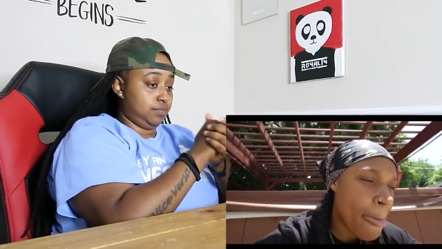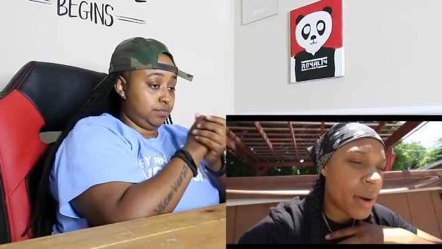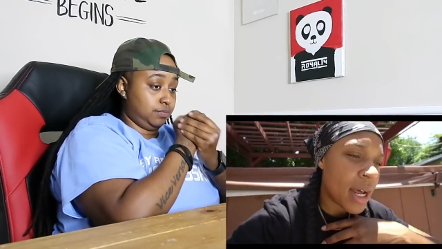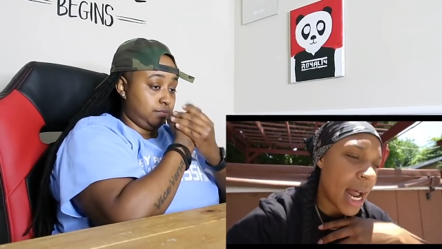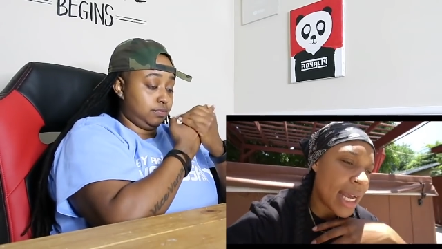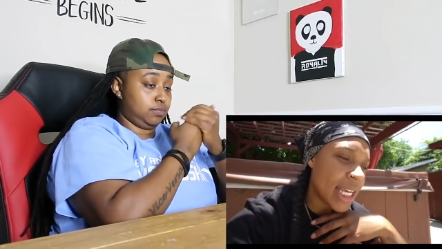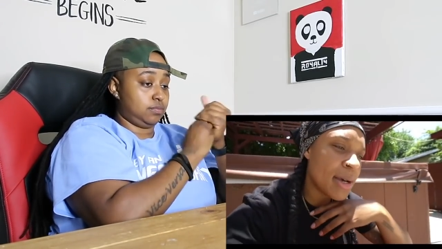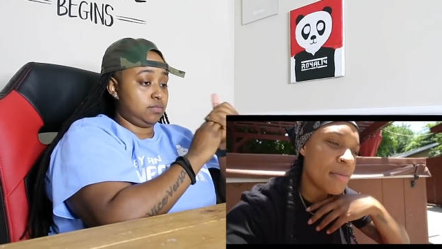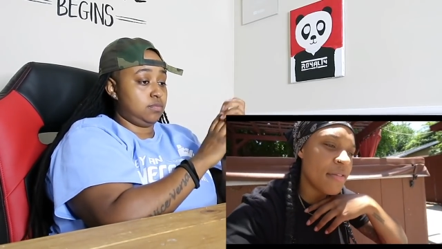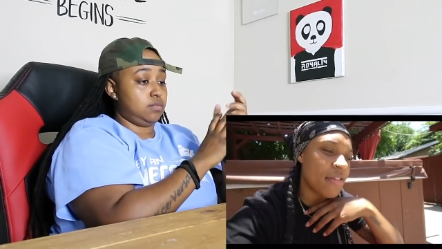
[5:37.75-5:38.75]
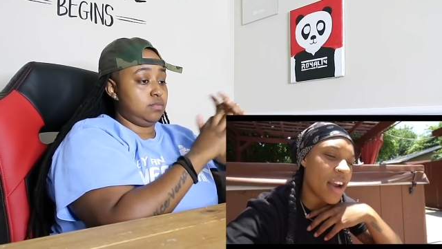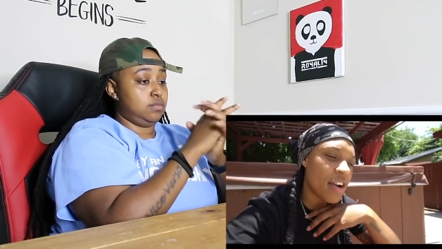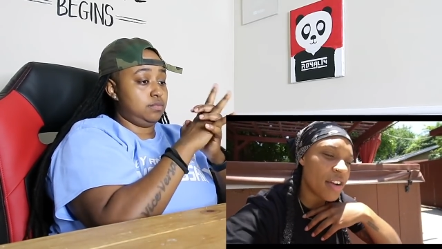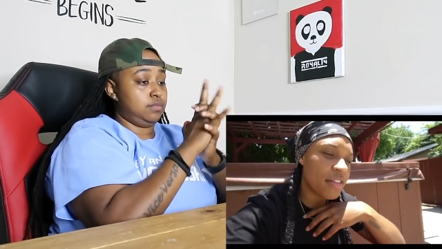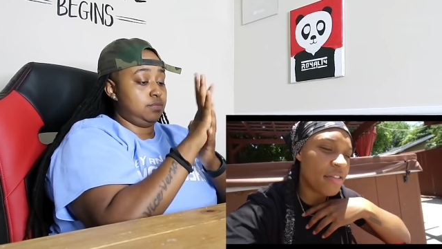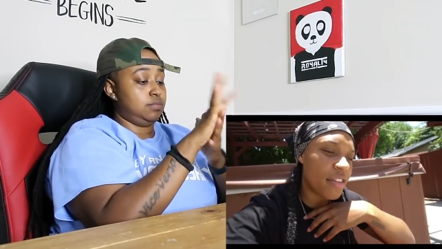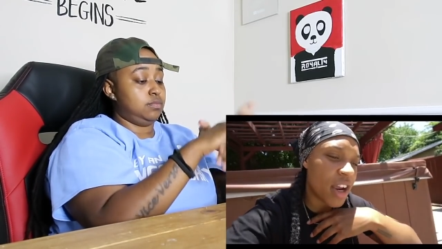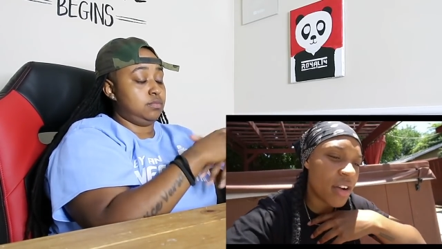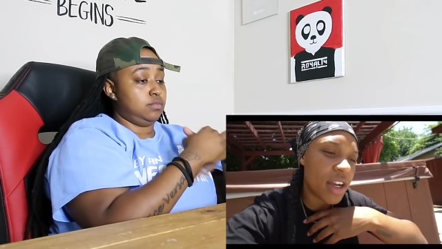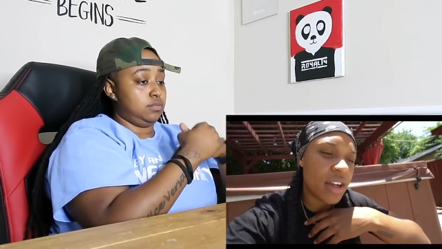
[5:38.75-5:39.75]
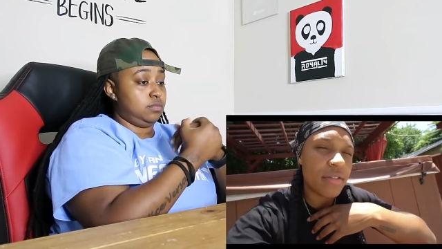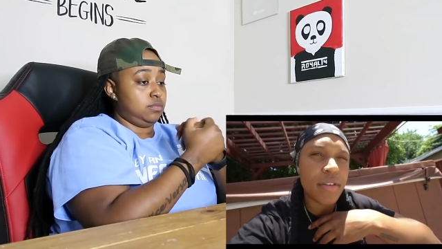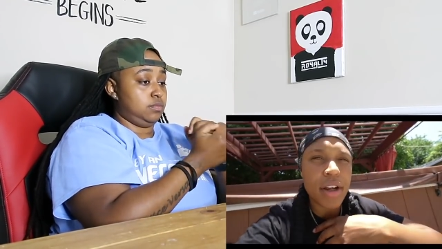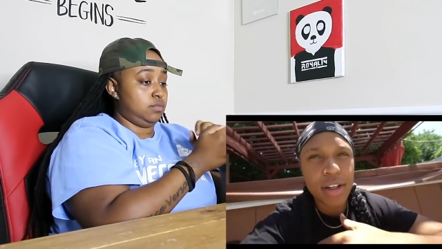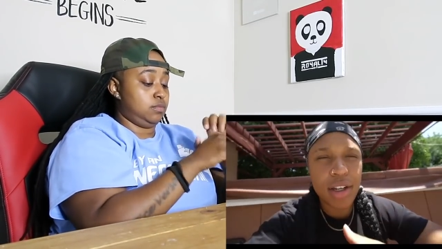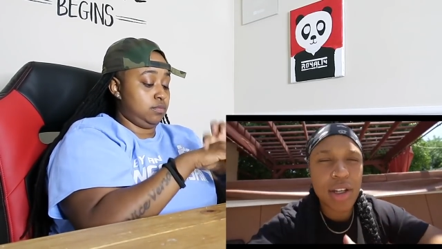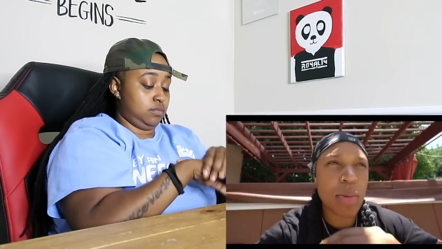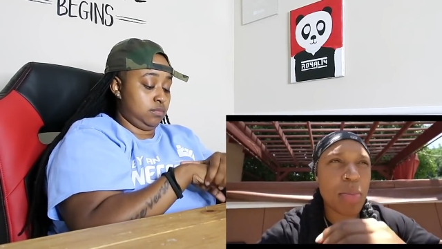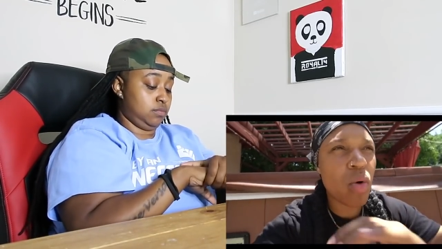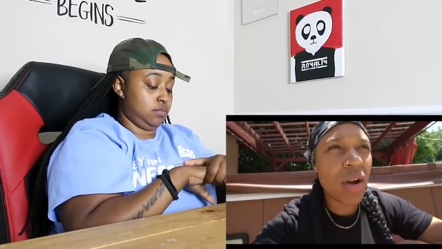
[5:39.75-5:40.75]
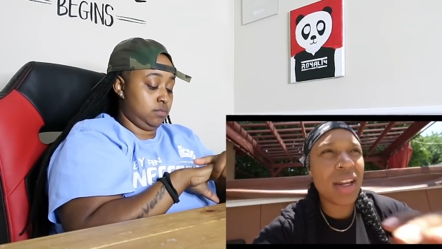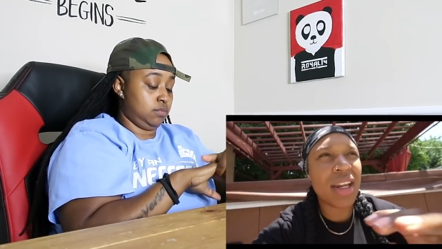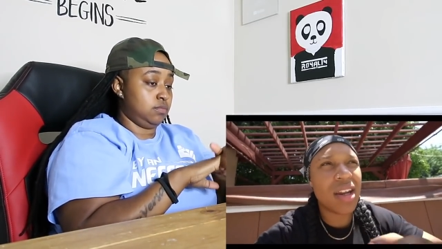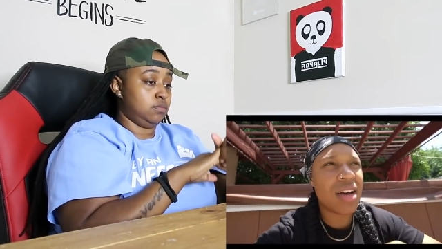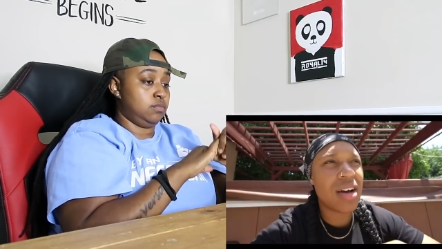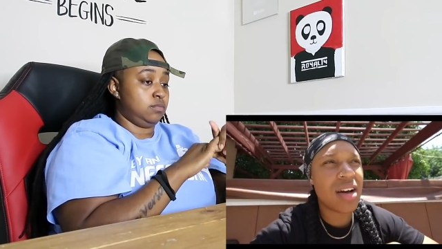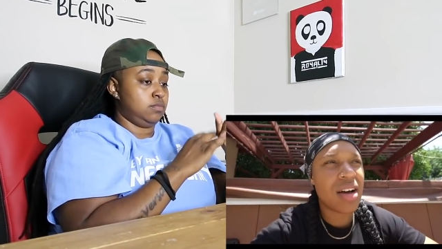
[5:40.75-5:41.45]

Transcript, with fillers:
Speaker 1: But I am very, very, very disappointed